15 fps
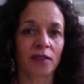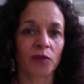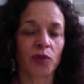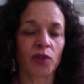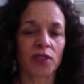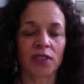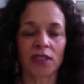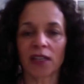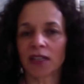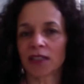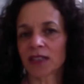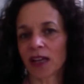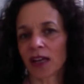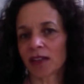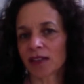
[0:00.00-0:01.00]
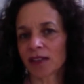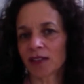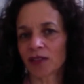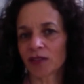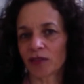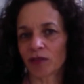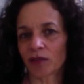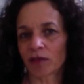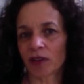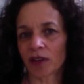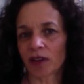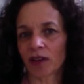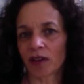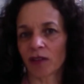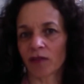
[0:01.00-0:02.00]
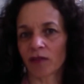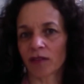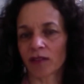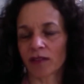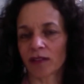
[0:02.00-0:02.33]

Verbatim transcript: was exactly the story of